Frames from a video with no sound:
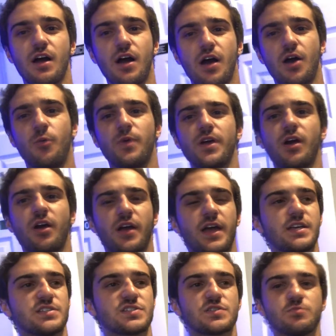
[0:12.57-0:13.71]
Uh, we are
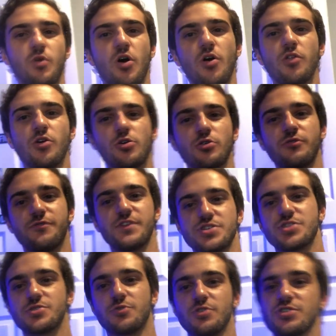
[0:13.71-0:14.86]
a small local
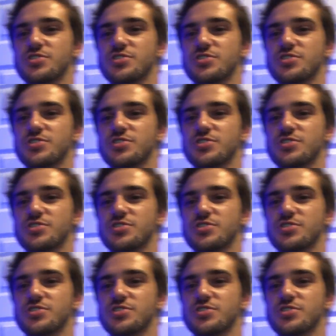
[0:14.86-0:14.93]
fish store,